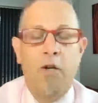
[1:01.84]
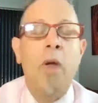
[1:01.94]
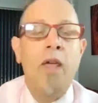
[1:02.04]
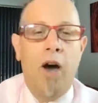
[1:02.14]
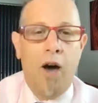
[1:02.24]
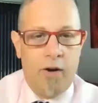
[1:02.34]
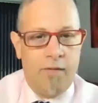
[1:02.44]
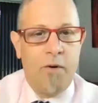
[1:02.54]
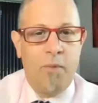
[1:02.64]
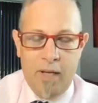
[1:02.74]
great honor
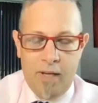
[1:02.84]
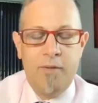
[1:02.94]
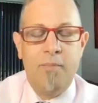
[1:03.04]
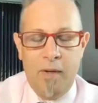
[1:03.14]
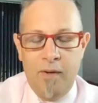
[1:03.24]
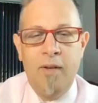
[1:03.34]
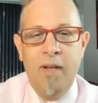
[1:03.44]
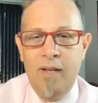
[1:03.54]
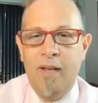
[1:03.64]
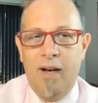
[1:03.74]
for me. It's been
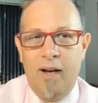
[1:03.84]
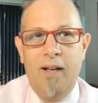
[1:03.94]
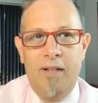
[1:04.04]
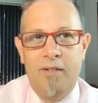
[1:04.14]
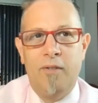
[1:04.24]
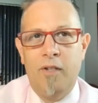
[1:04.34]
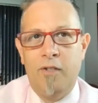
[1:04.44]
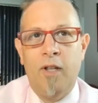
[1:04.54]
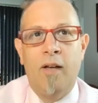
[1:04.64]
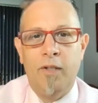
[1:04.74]

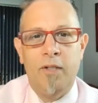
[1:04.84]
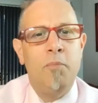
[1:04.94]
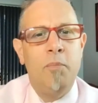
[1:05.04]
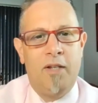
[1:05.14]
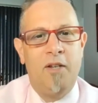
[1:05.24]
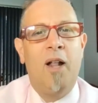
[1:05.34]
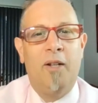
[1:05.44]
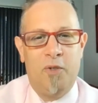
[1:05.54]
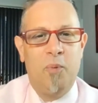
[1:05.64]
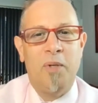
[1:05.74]
it's lovely to be
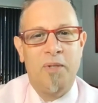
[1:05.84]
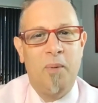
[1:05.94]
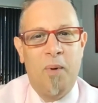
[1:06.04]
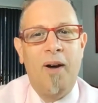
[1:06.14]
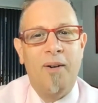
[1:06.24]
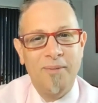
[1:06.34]
acknowledged once in a while.